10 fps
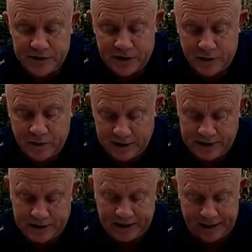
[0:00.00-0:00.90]
So
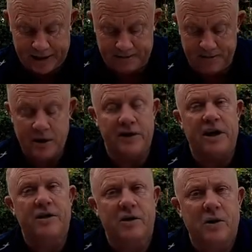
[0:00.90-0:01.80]

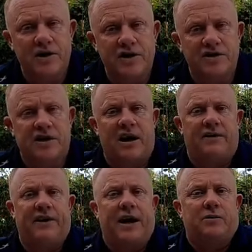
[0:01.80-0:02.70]
the other questions that
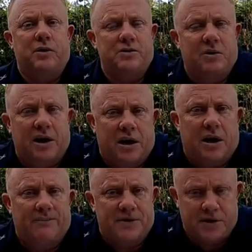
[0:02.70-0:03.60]
I've had, which we're going to
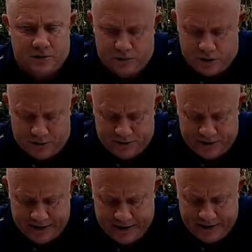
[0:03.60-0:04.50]
come to on
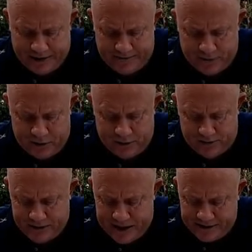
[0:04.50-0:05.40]

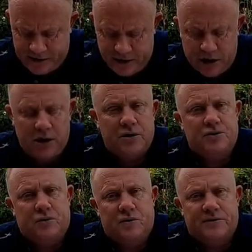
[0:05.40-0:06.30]
the mat,
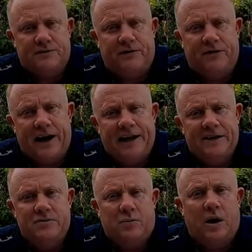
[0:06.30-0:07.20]
draws and
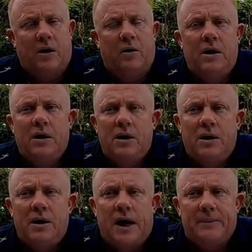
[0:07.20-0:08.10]
fades. Well,
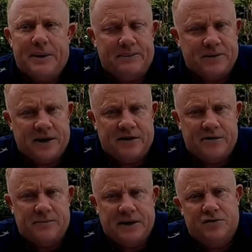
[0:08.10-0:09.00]
people said
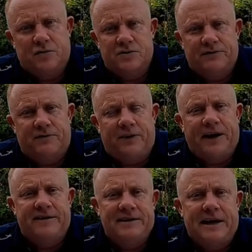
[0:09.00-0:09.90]
to me, draws and
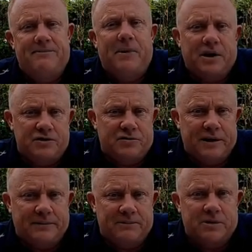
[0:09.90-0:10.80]
fades in my
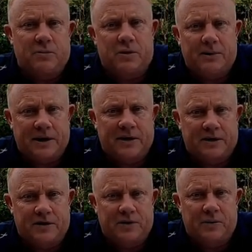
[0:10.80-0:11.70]
dreams, what am I going
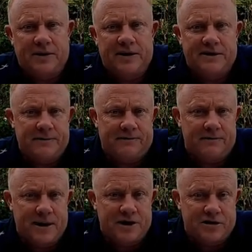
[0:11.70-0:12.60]
to do with this
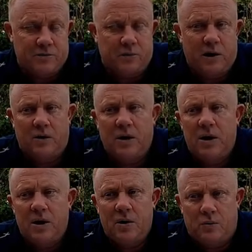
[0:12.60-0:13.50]
information? Well,
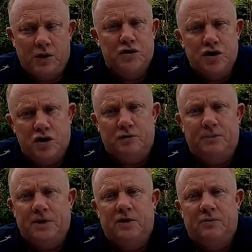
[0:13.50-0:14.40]
what you should
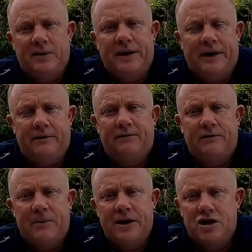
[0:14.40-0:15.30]
be doing with that
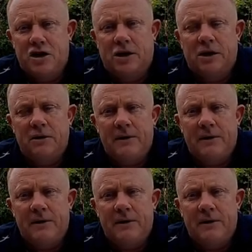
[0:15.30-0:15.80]
information